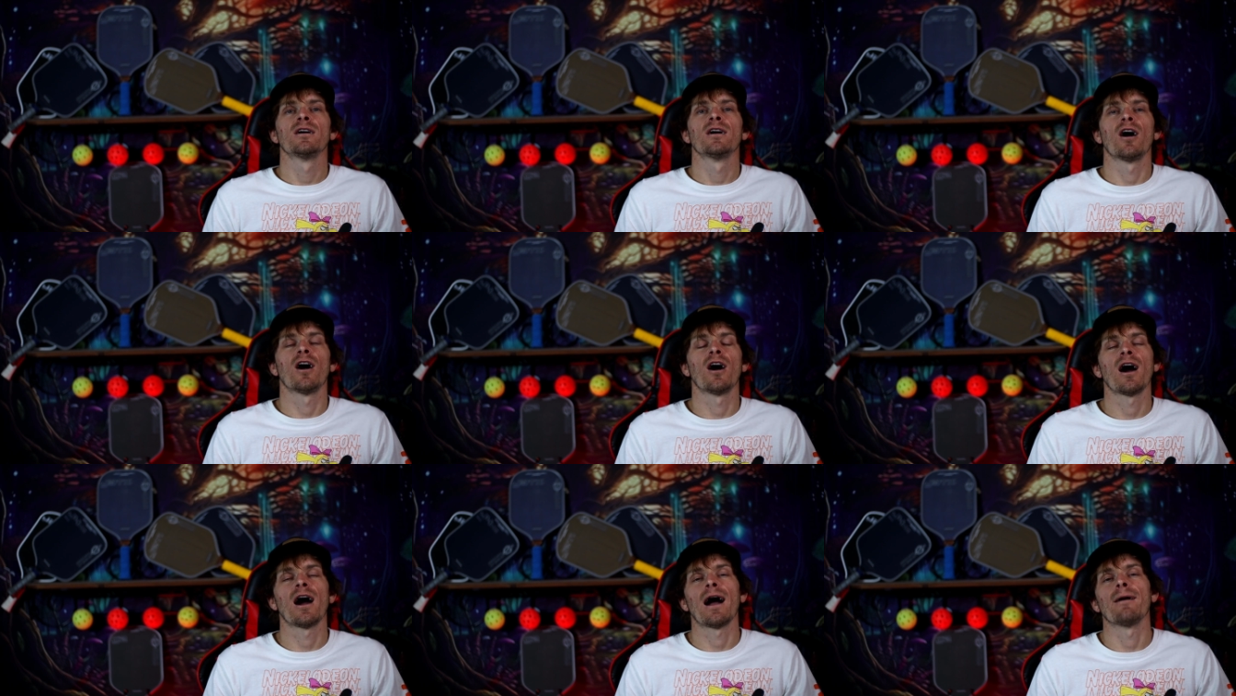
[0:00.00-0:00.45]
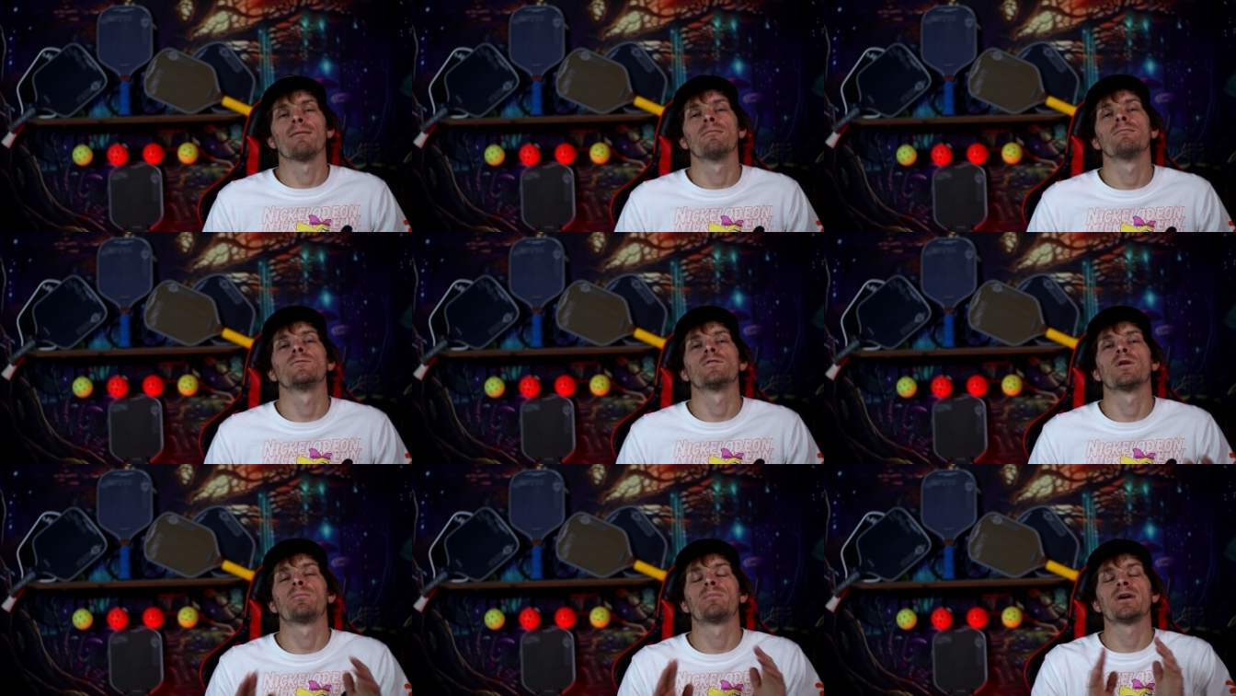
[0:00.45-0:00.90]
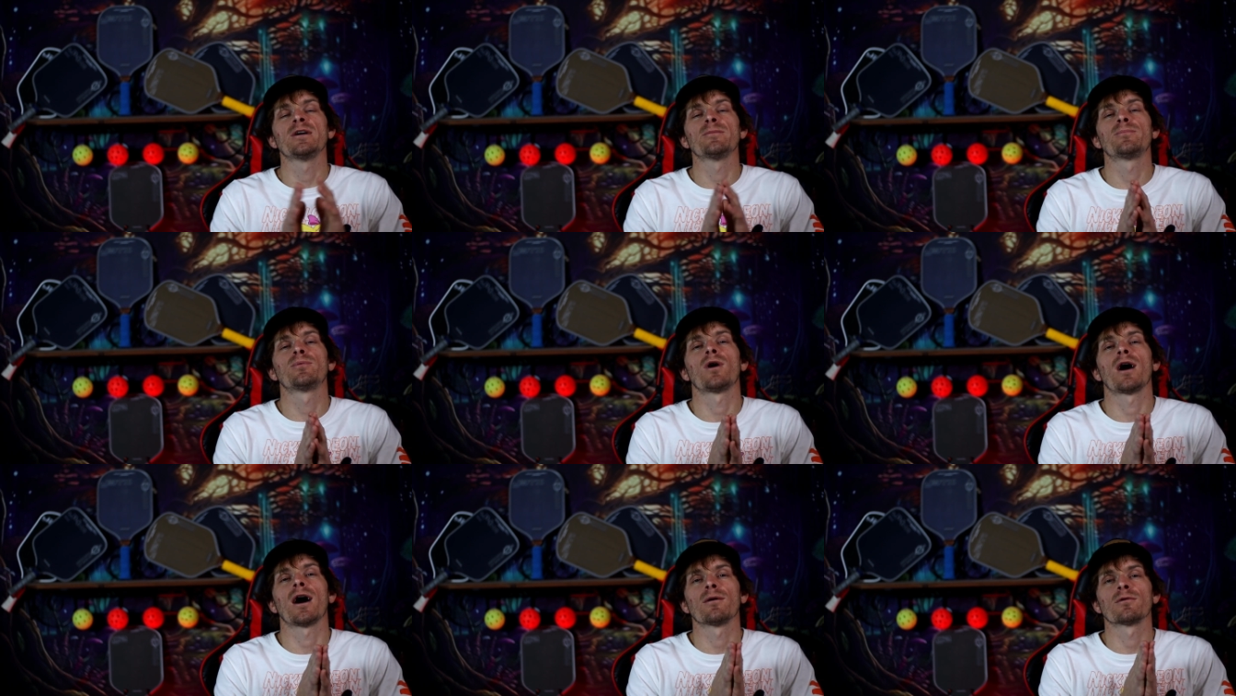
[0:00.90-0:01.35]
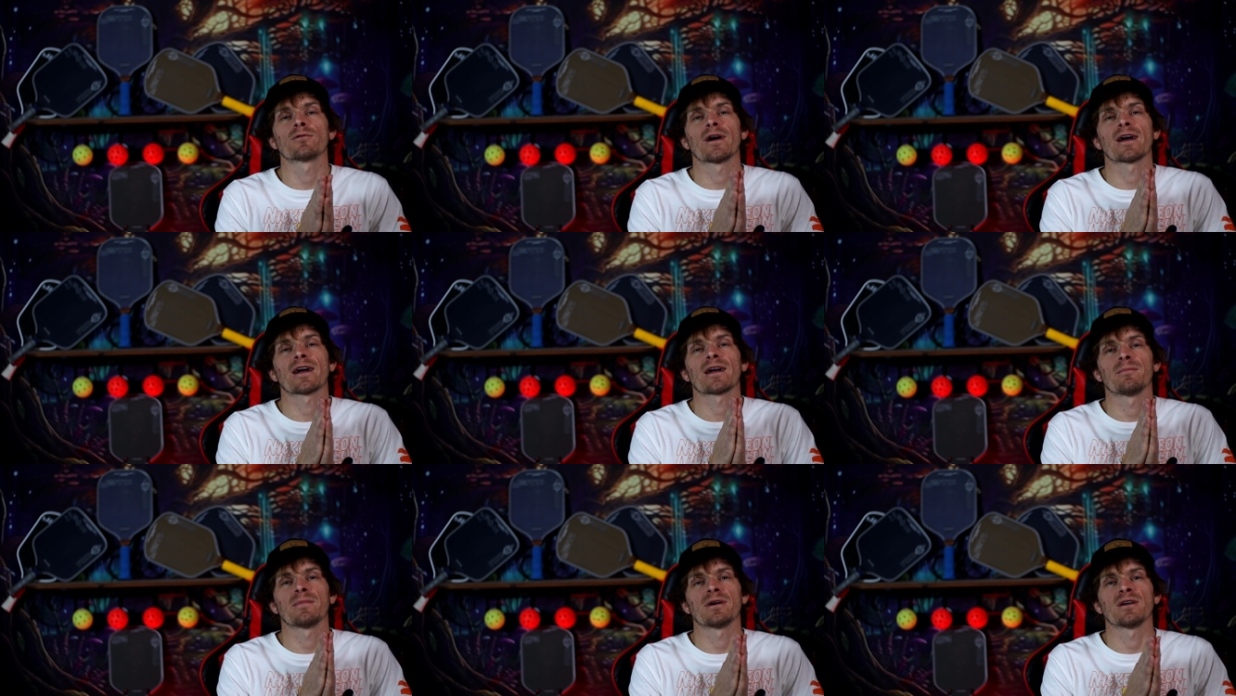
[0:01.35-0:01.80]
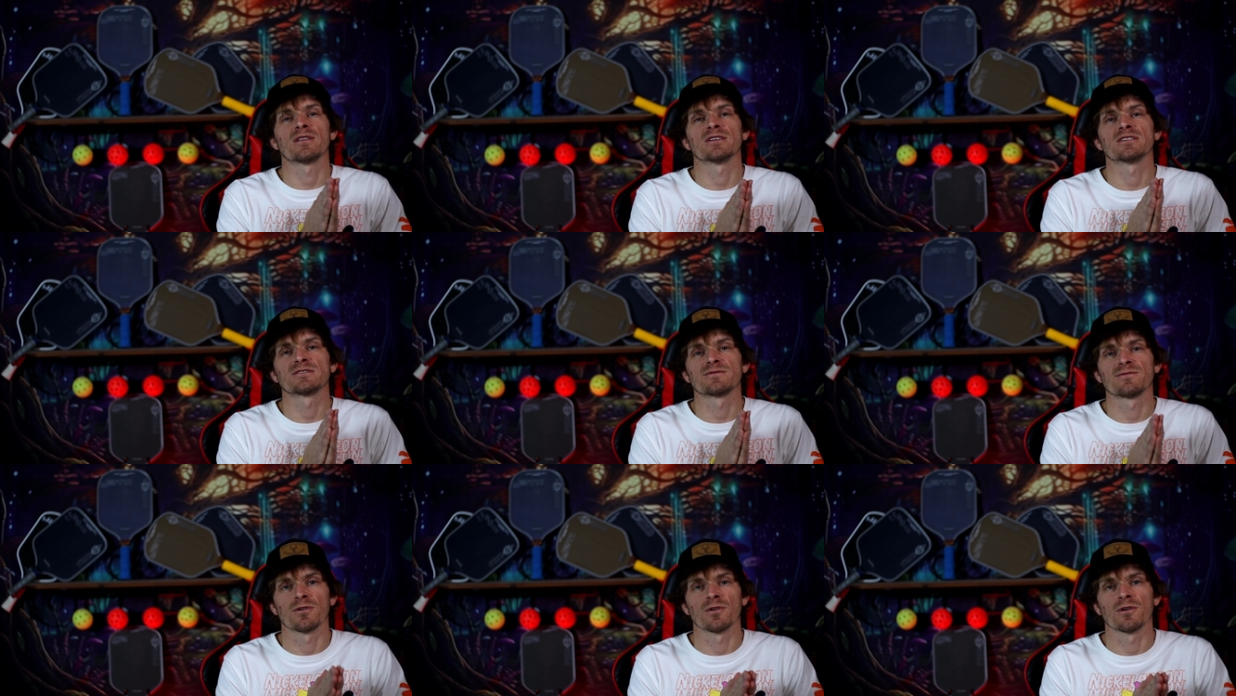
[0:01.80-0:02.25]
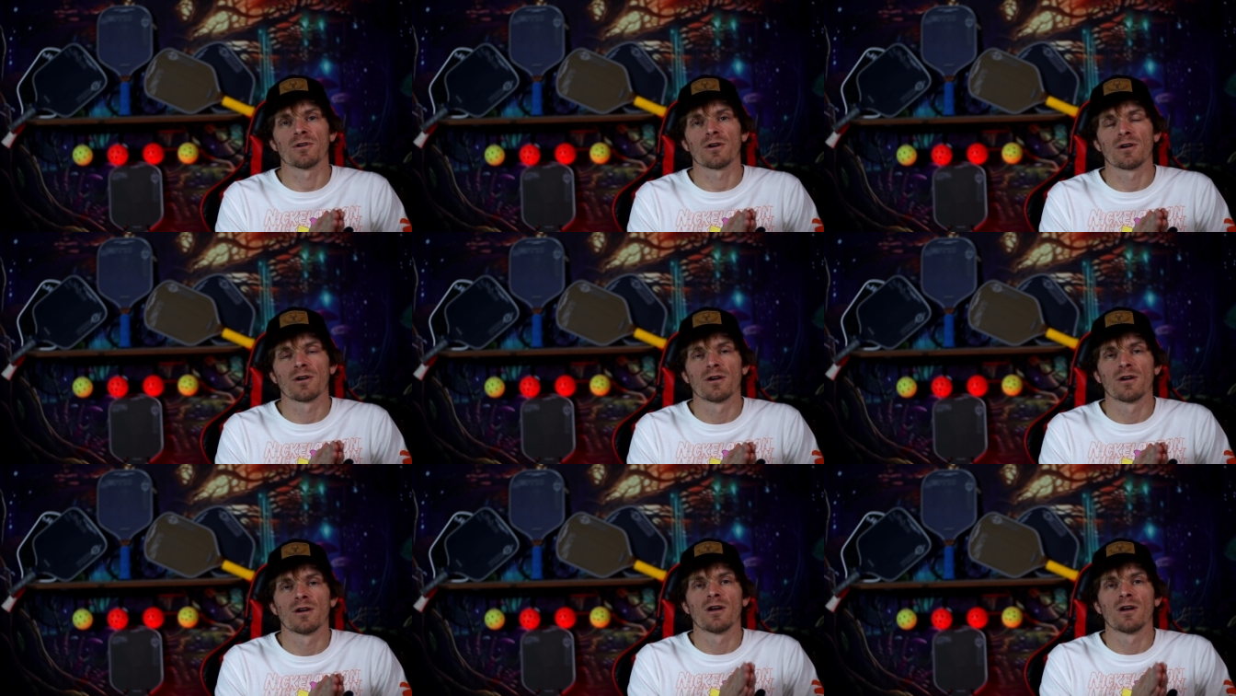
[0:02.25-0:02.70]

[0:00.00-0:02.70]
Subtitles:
All right, the people I would recommend this for: